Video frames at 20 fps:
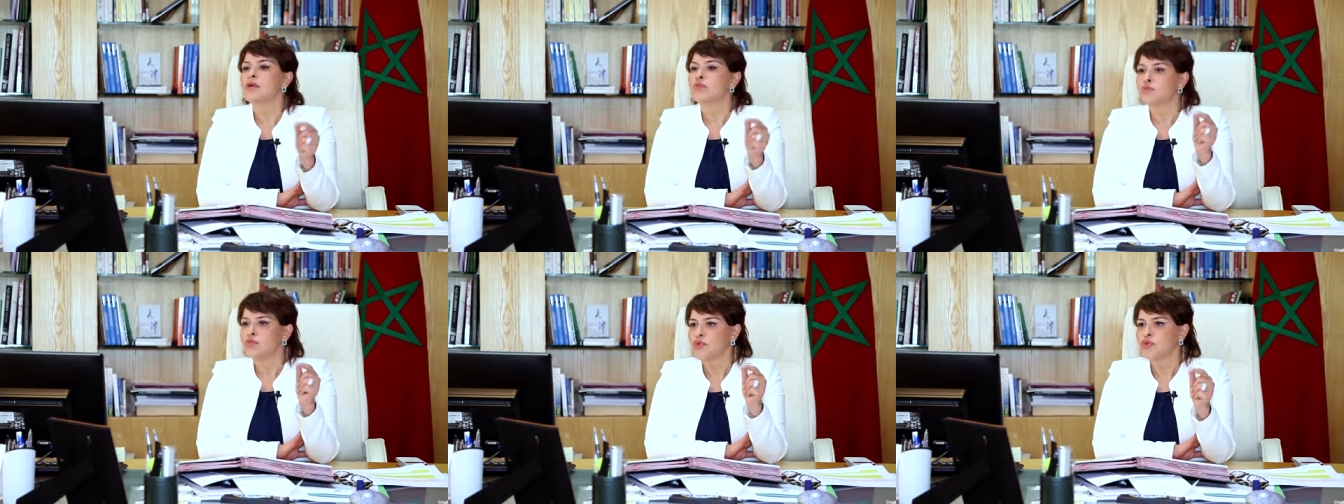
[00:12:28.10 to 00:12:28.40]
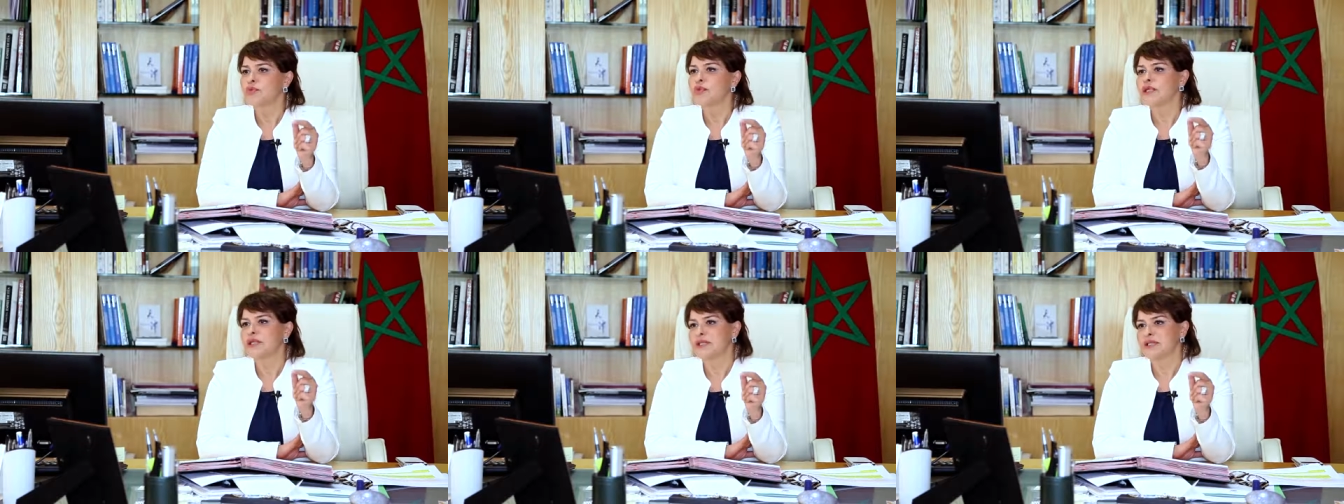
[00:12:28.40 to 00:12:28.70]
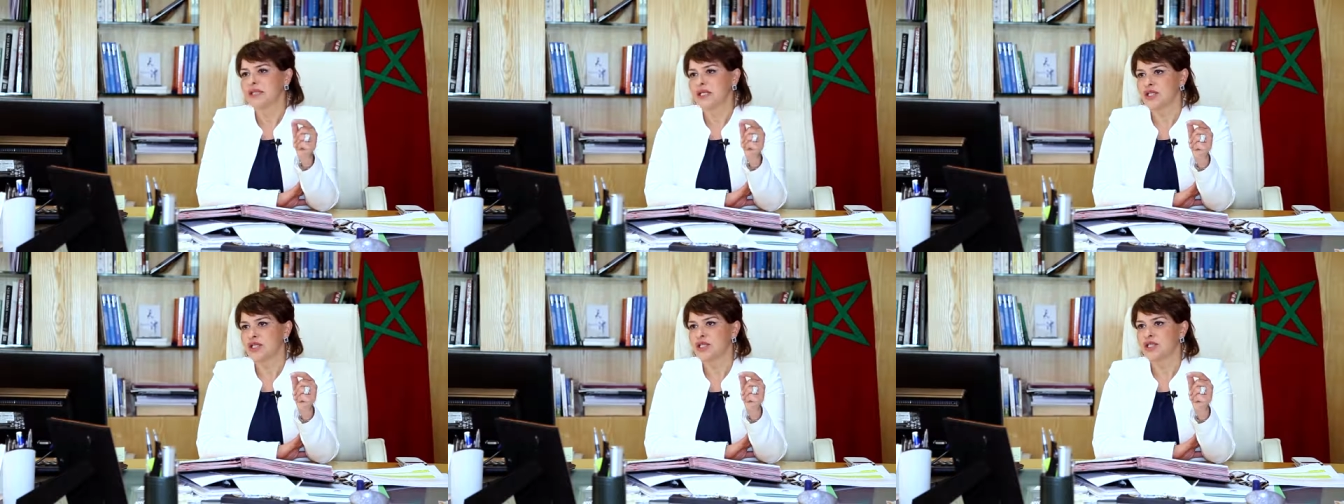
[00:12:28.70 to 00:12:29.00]

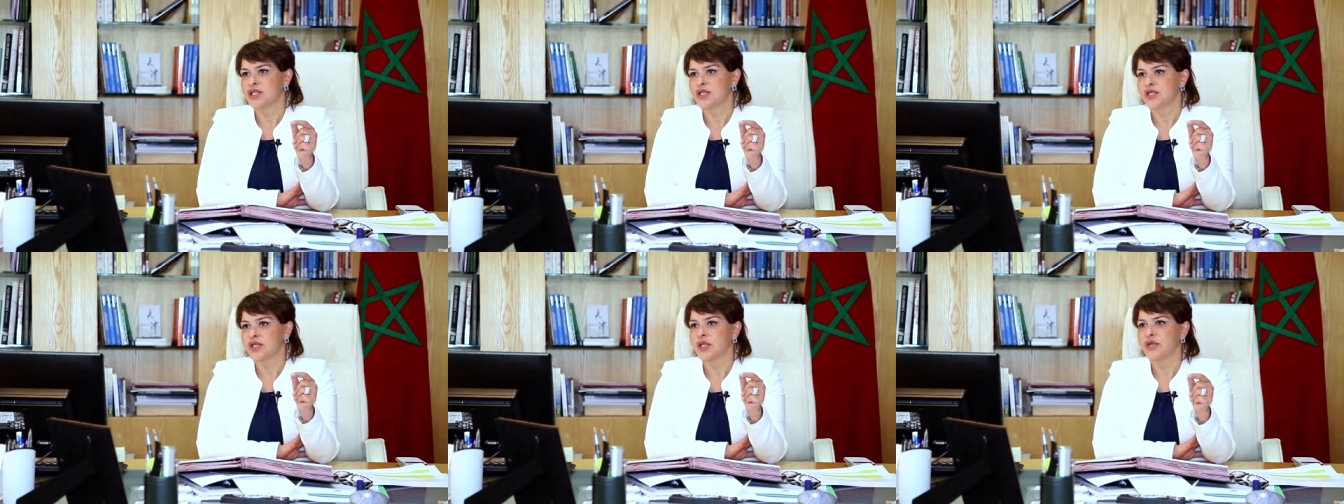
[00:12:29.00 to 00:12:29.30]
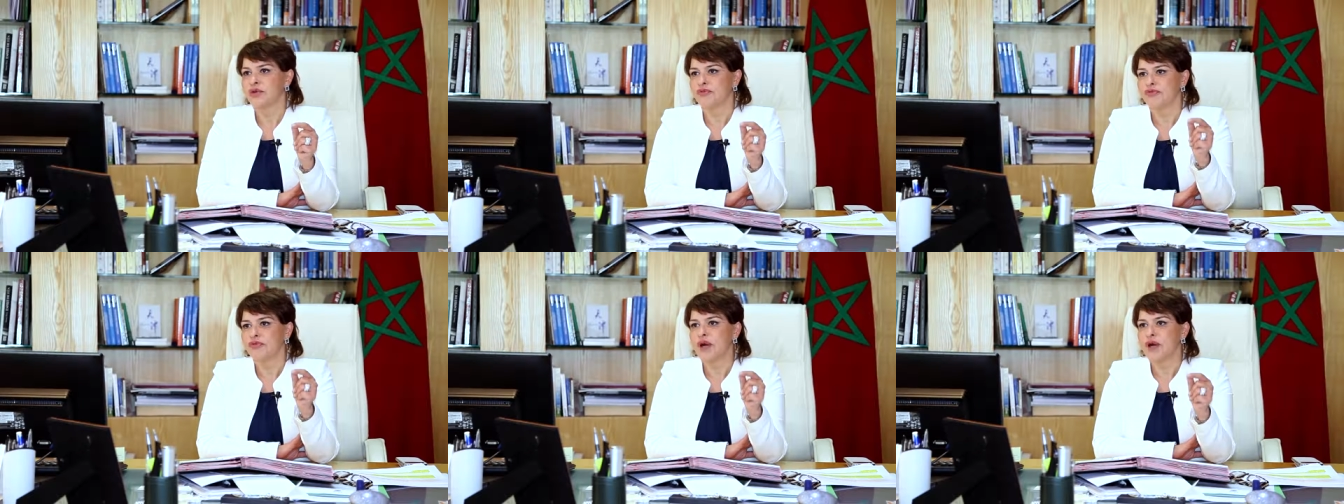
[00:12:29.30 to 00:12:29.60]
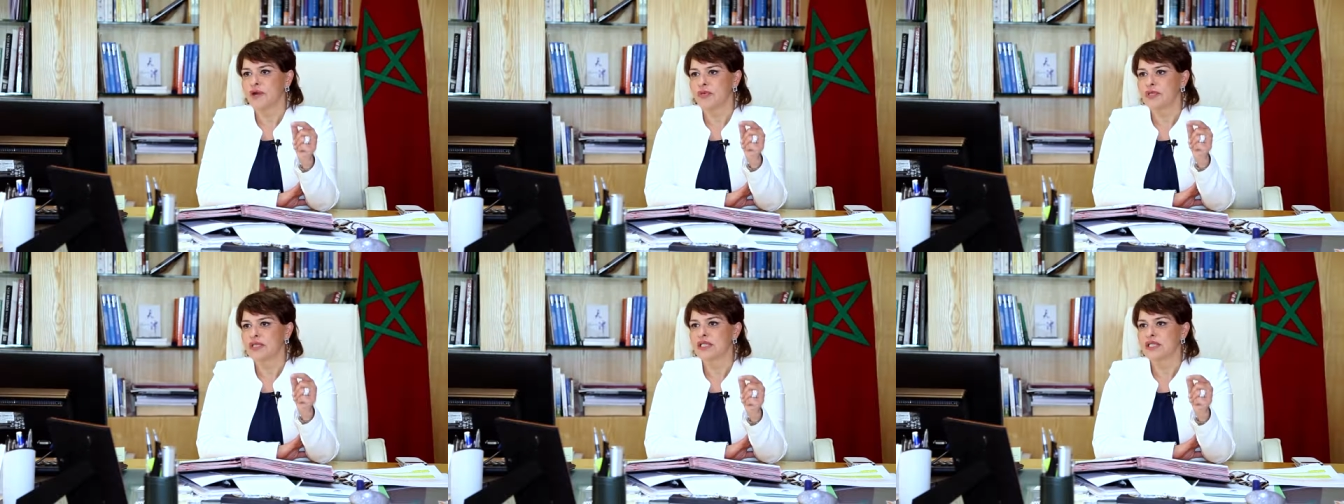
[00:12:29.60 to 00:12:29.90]
mobilization of
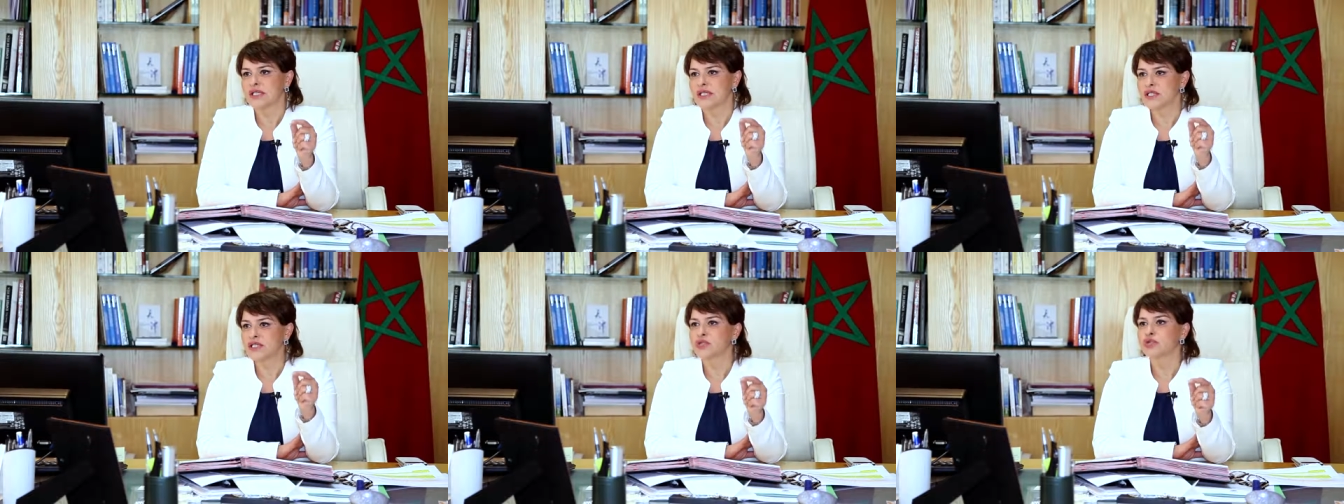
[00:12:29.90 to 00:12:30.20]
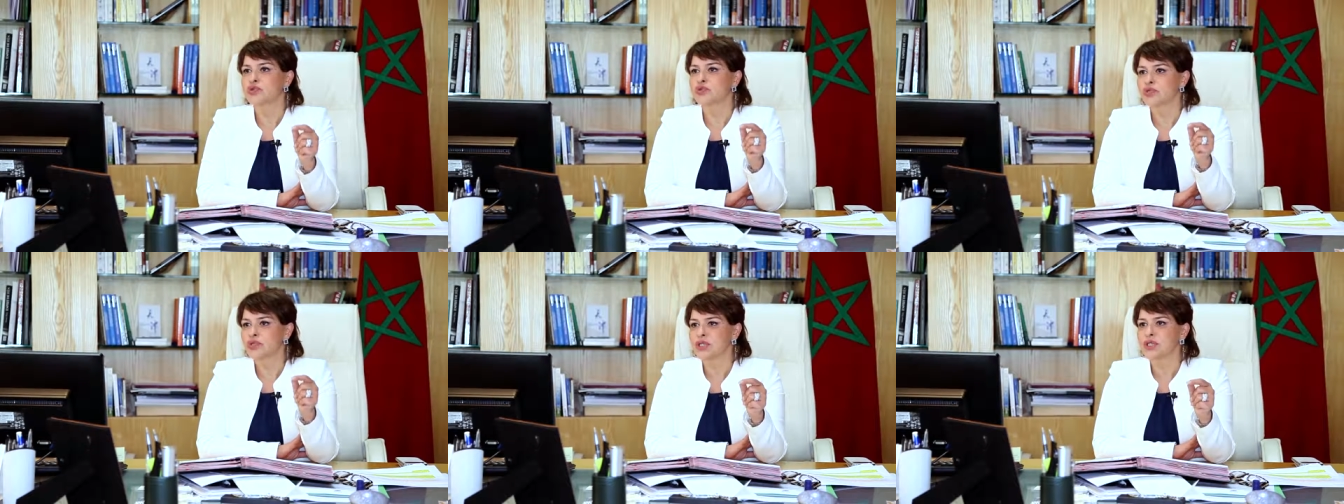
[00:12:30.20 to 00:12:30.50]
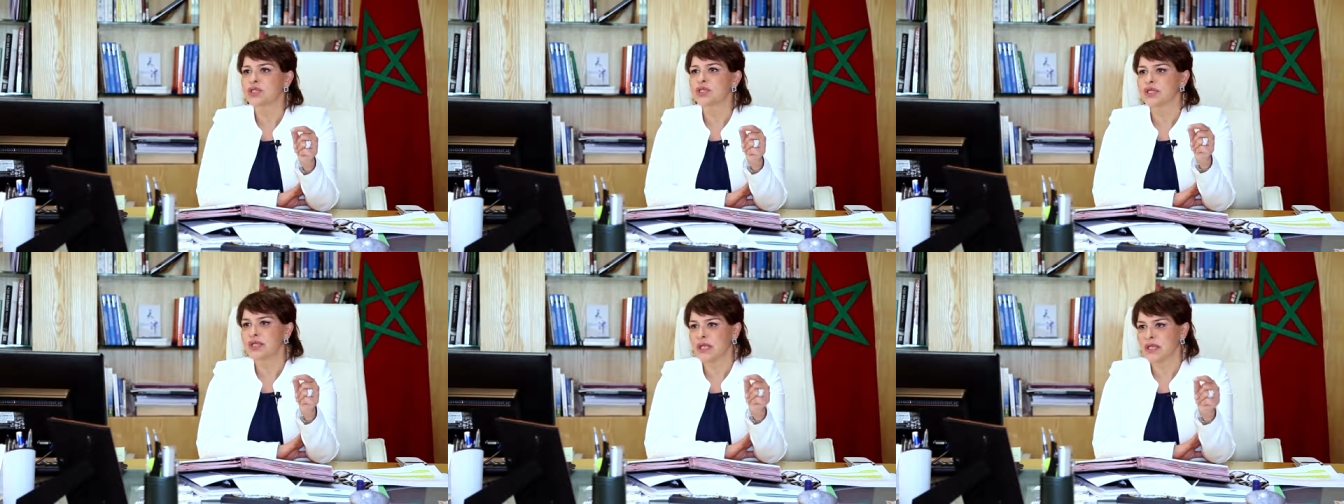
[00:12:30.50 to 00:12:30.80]
our
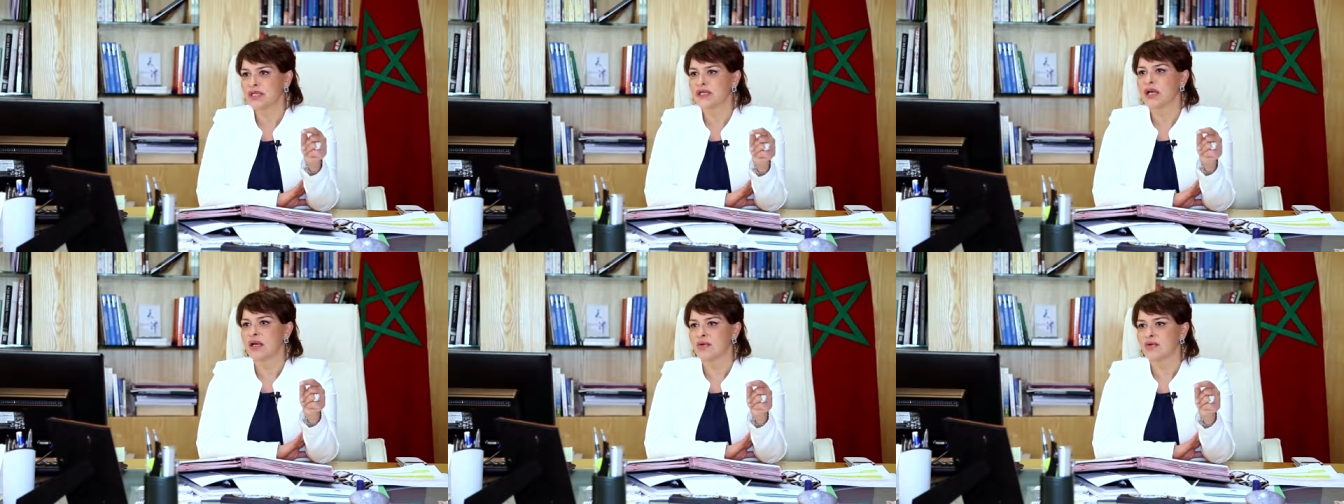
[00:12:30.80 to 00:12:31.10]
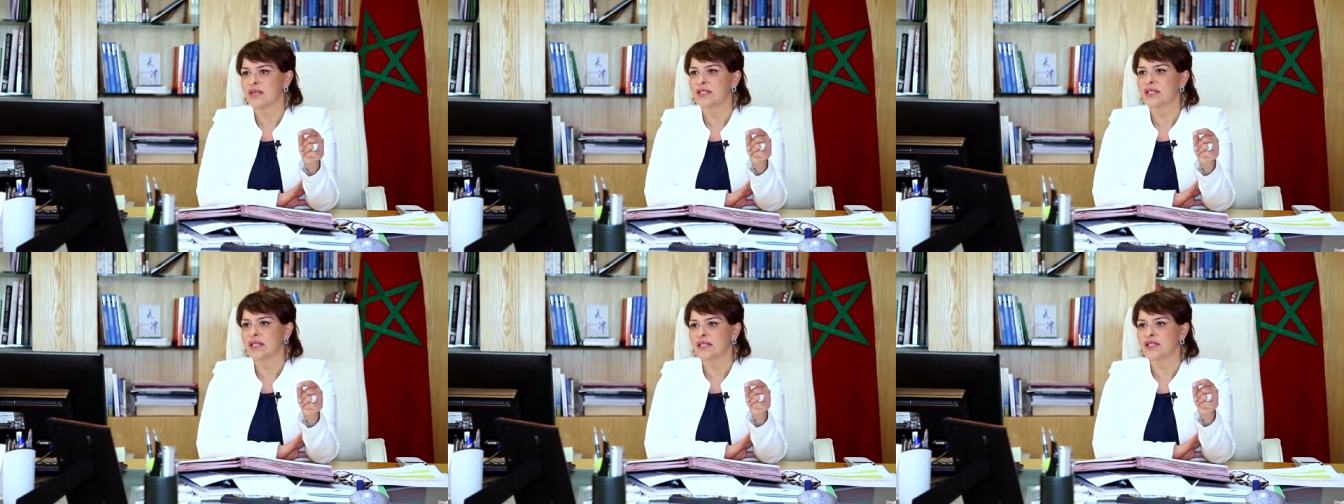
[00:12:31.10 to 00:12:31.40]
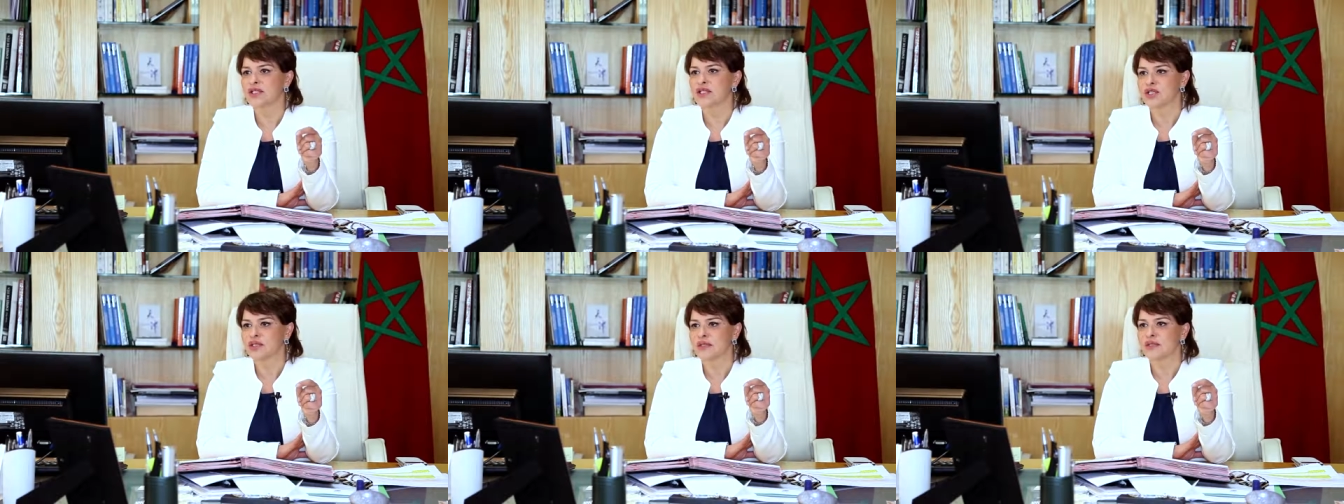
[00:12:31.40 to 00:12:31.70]
institutions and our
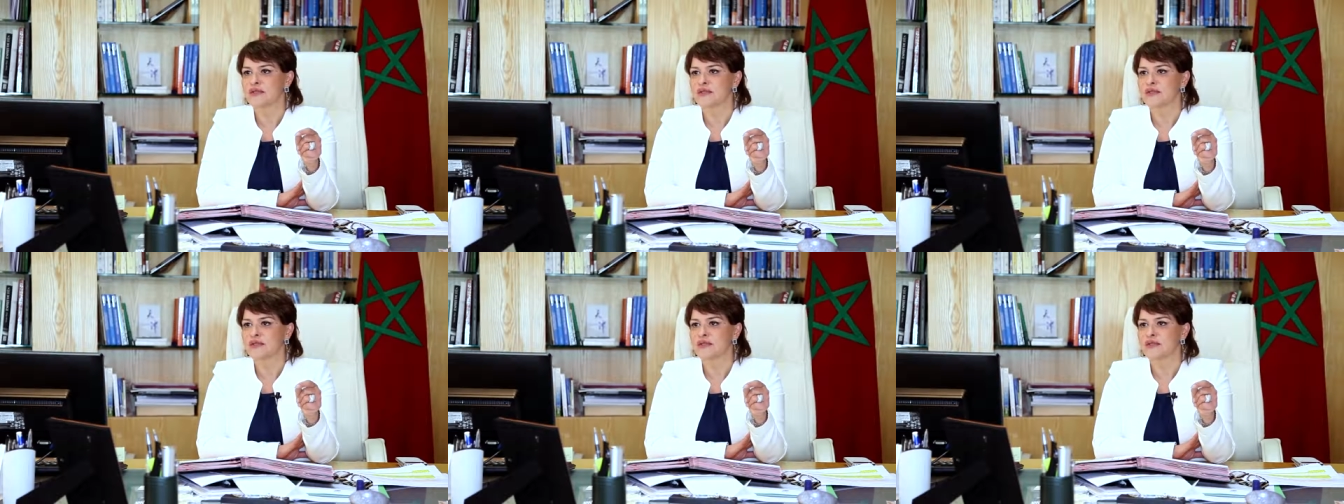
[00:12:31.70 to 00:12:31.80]
cities.